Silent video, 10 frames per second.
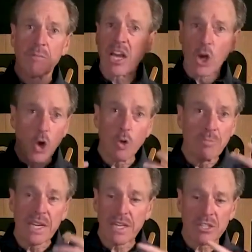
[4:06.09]
my whole
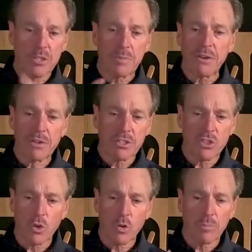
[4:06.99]
being, spirit,
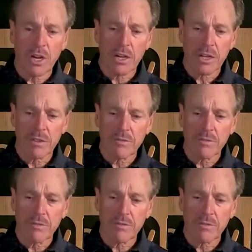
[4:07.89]
soul, body,